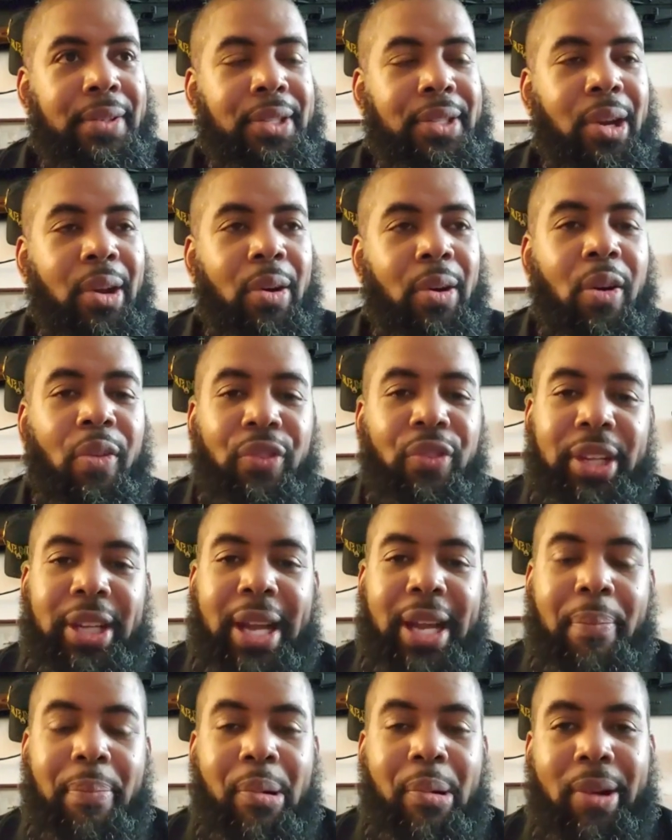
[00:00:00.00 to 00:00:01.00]
So
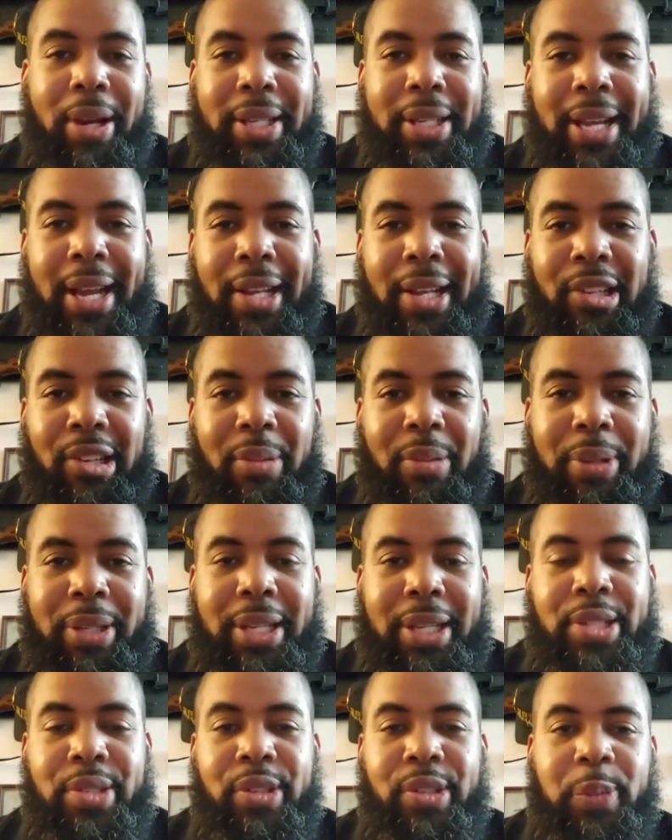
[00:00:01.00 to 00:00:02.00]
hopefully I broke it down a little
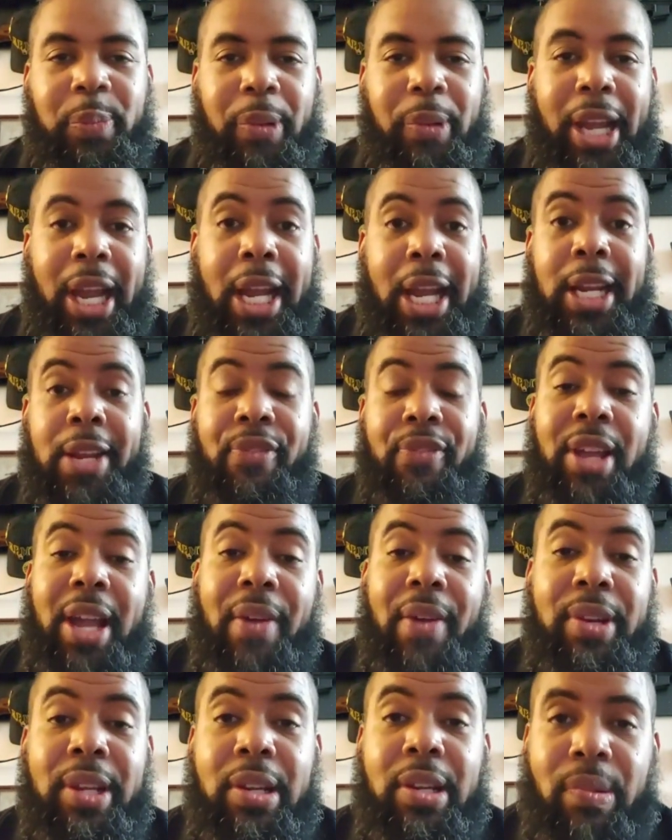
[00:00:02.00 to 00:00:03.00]
bit that you explained. If
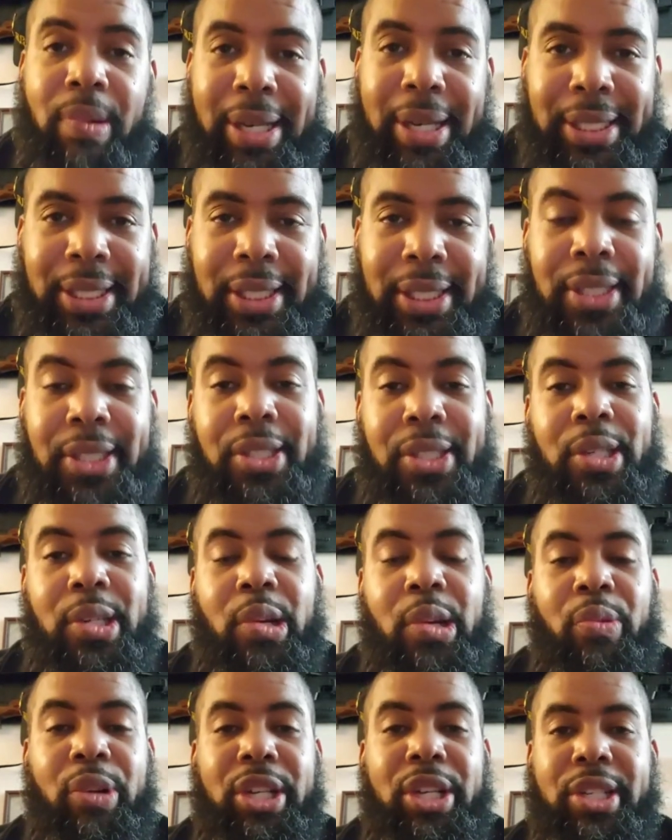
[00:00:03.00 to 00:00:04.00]
you have any questions,
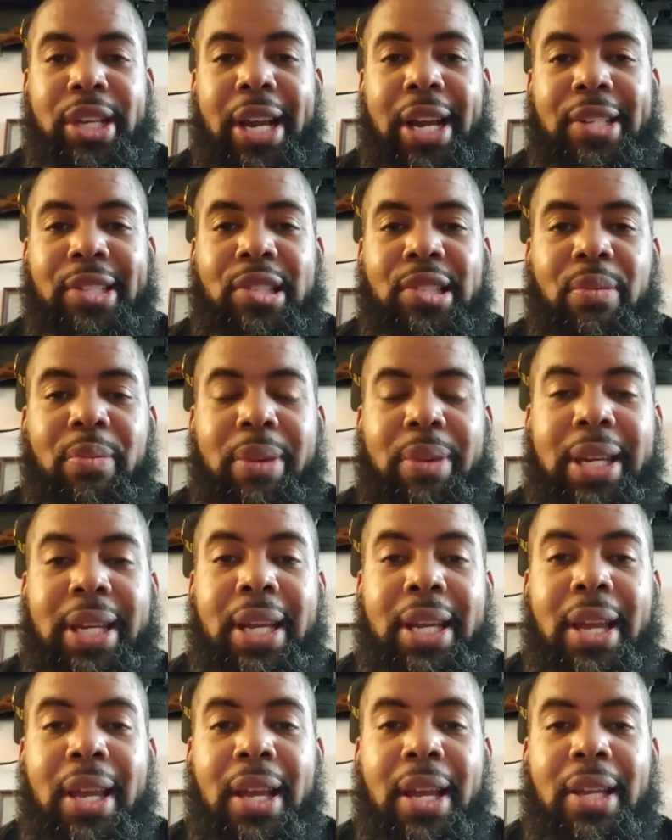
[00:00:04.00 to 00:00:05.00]
you can reach out to
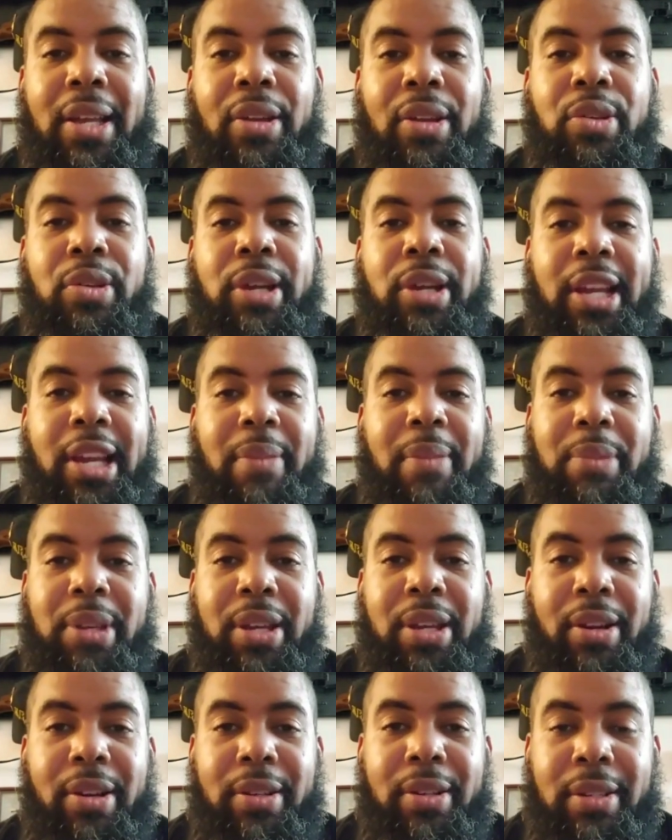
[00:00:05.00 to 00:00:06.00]
me. You can hit
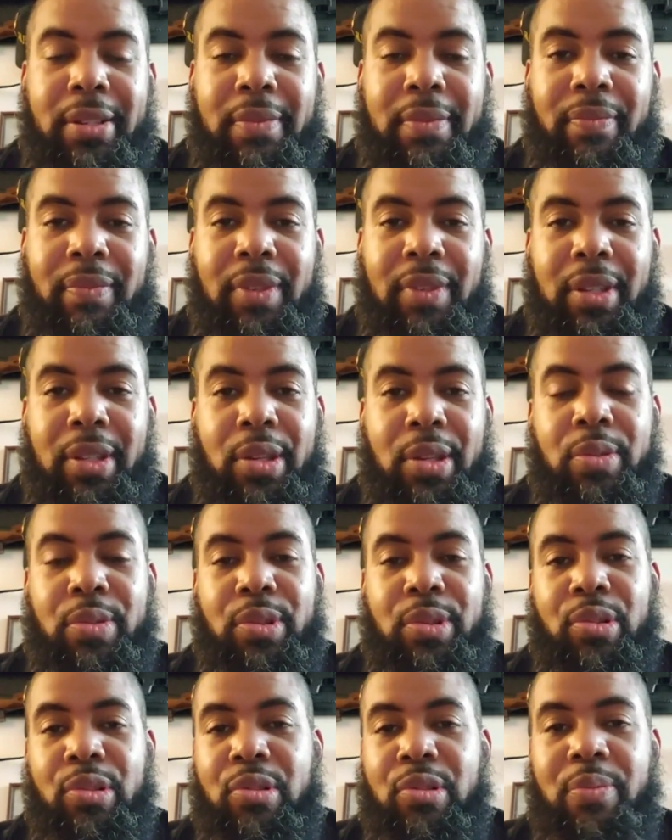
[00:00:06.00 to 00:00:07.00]
me on
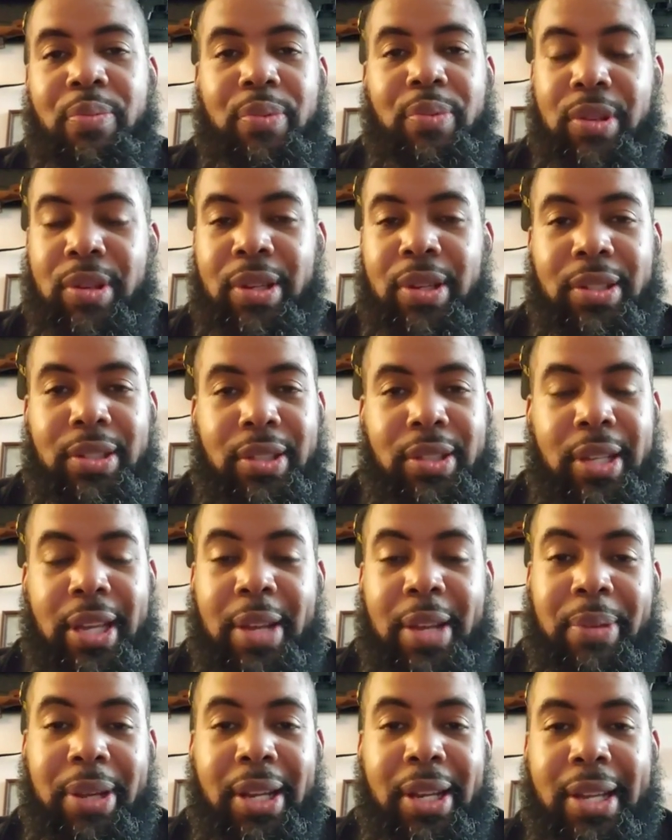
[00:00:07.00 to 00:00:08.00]
YouTube. You can
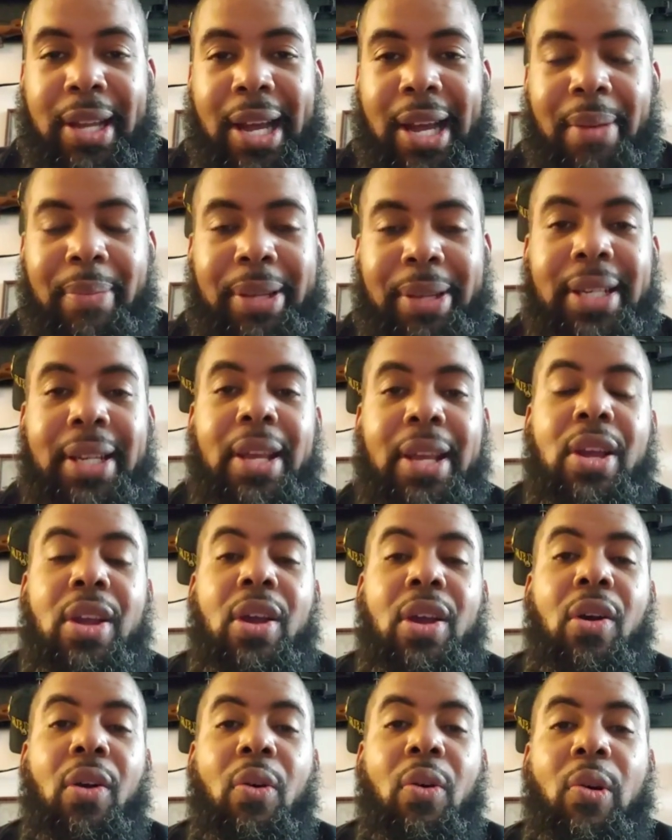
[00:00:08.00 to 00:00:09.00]
hit me in a comment,
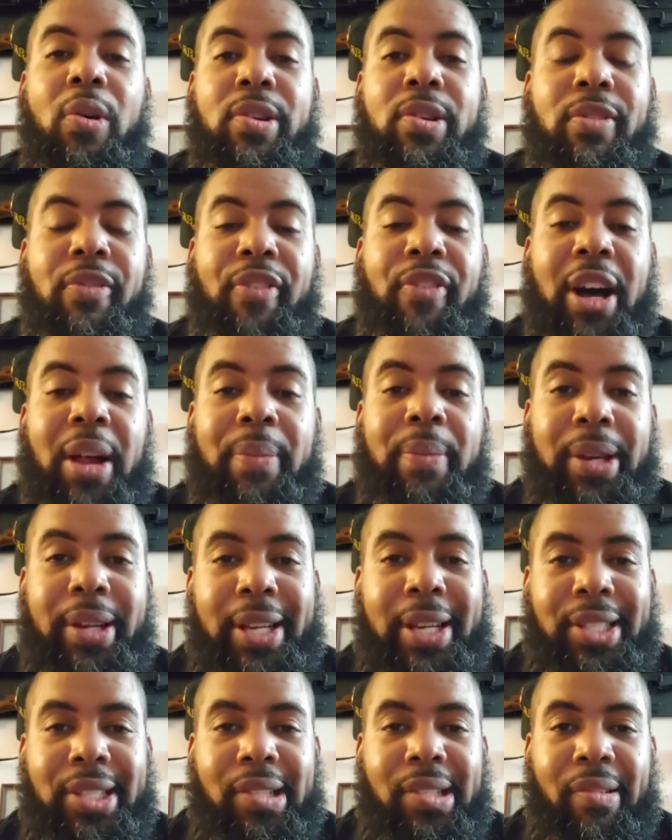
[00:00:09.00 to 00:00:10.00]
or you can follow me
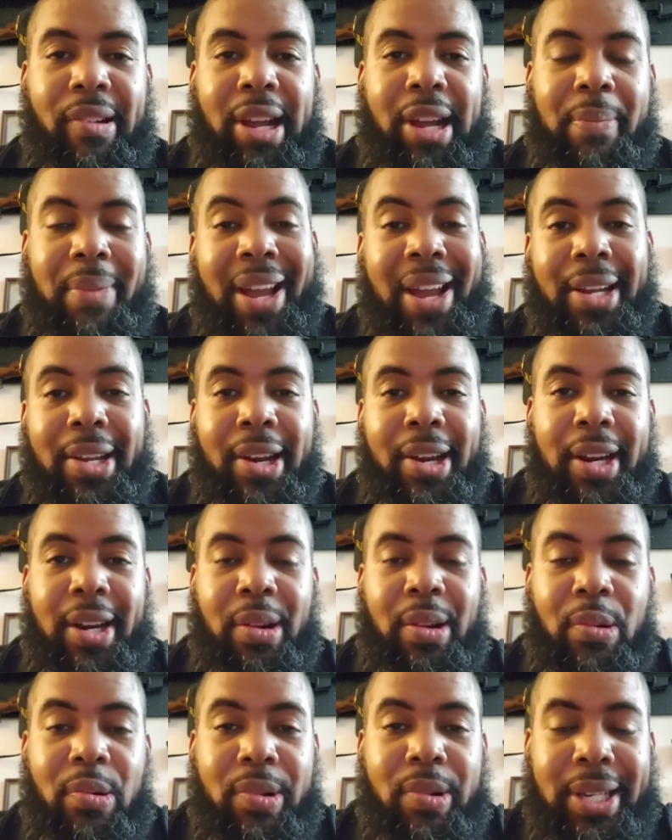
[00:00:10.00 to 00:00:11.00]
on Instagram at
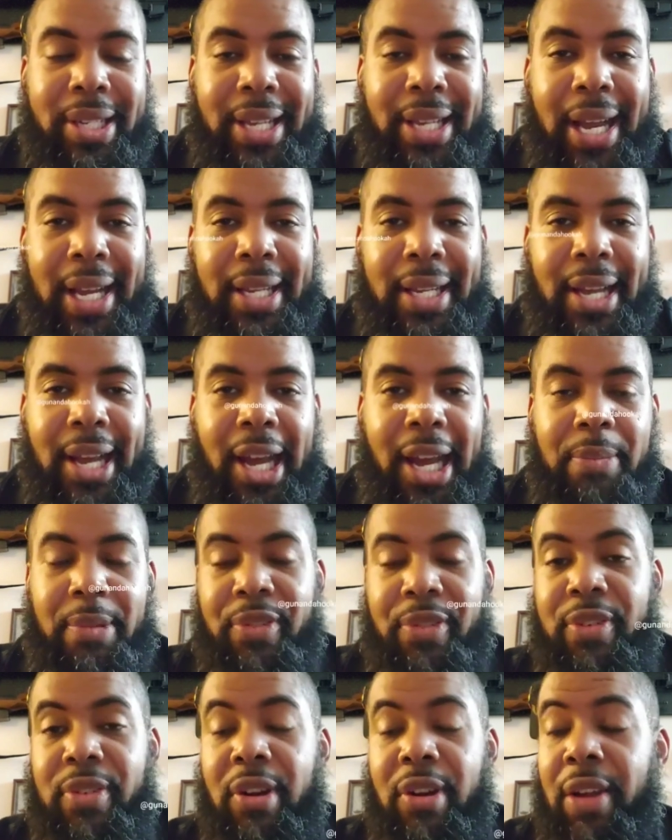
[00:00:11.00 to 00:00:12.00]

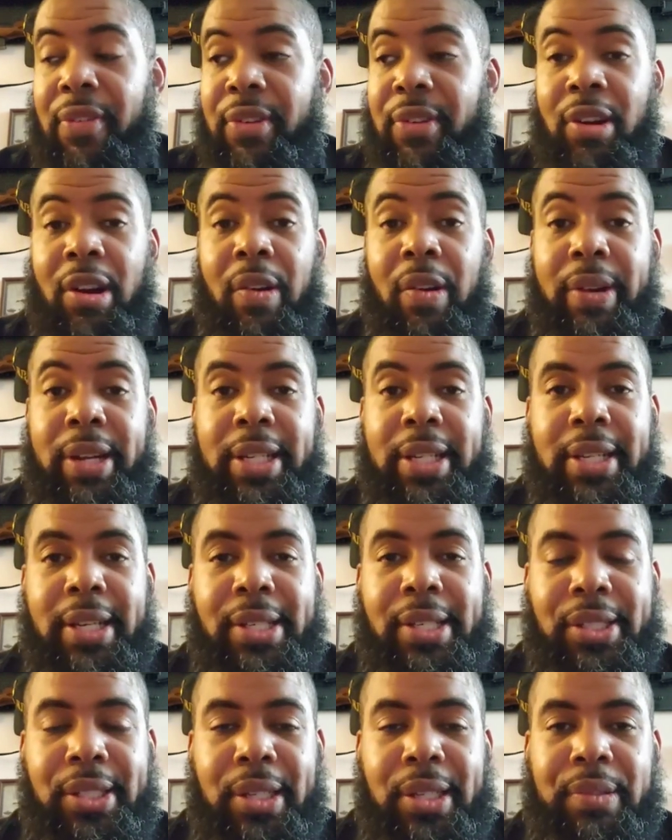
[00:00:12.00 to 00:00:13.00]
gunandahookah.com if you haven't already
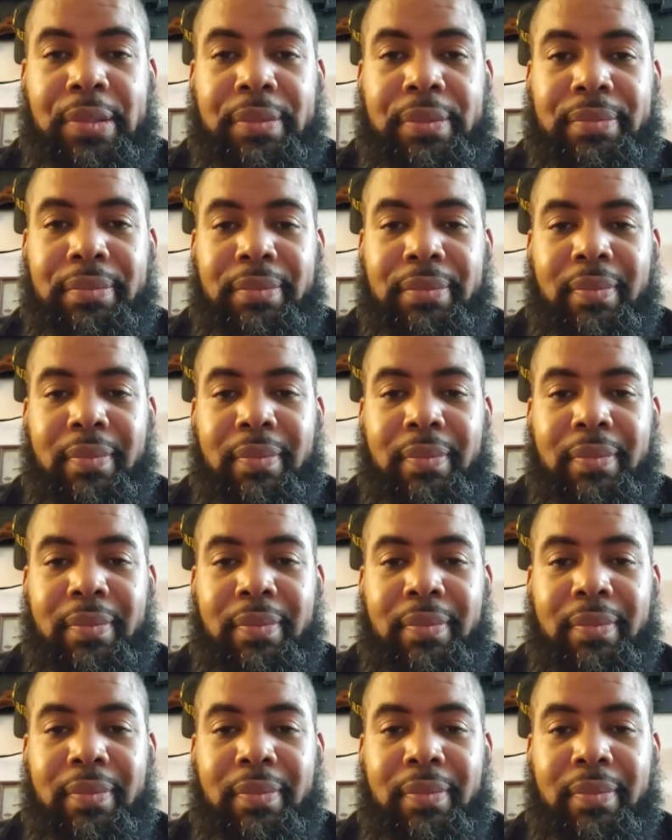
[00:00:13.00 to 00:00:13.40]
done so.